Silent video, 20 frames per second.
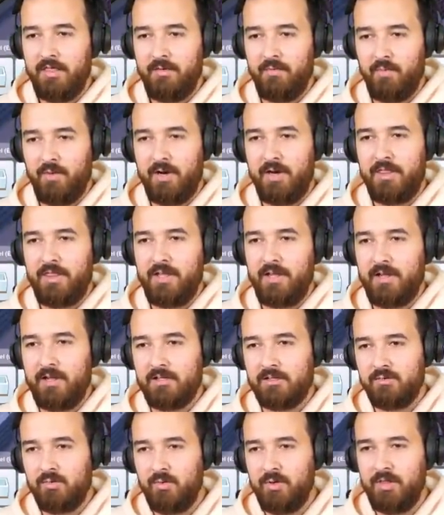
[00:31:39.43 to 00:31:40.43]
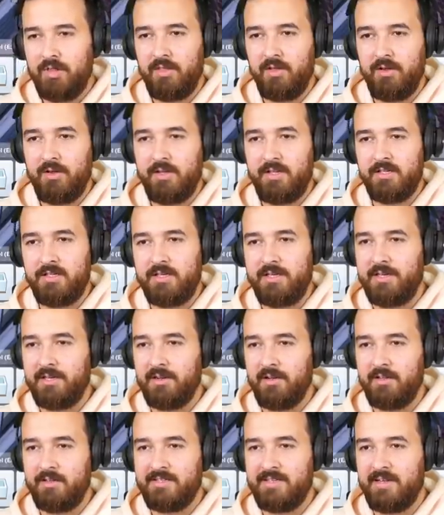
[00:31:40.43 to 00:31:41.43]
The weird thing is with it though, you can see you
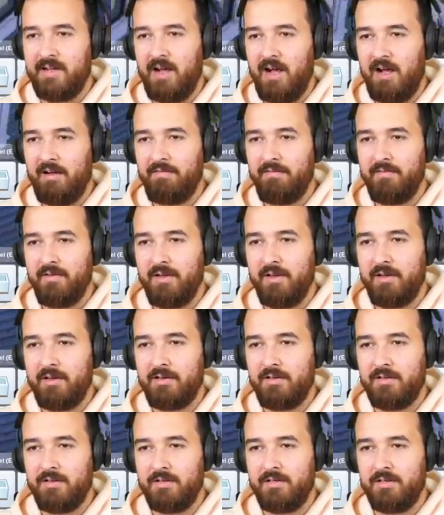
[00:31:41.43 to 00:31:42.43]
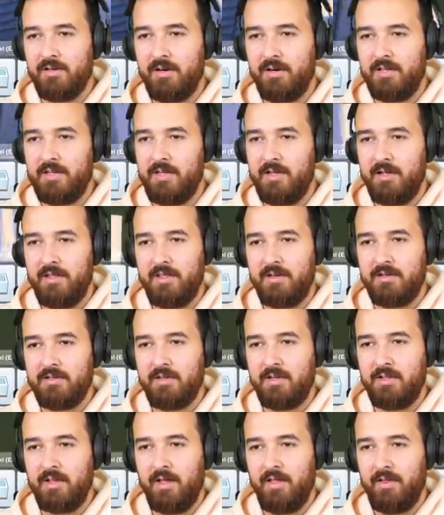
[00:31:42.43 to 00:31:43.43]
can only see half of it until you turn here, then you
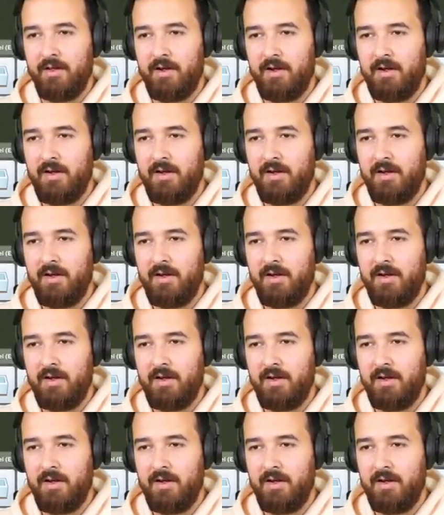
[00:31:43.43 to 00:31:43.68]
see the other